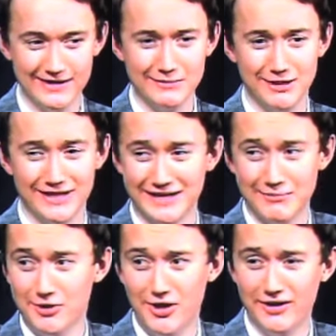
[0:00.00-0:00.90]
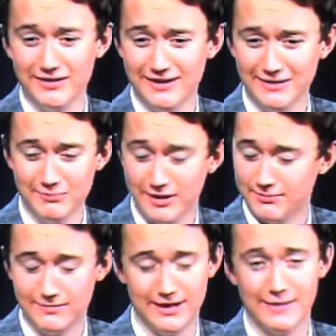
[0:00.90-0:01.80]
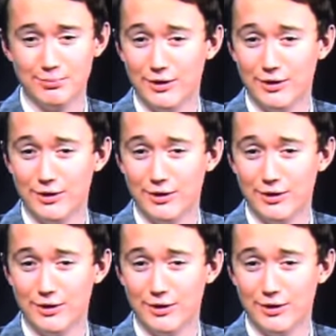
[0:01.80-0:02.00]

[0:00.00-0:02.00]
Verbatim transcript: And I'm like, "I'm not. I'm, I'm, i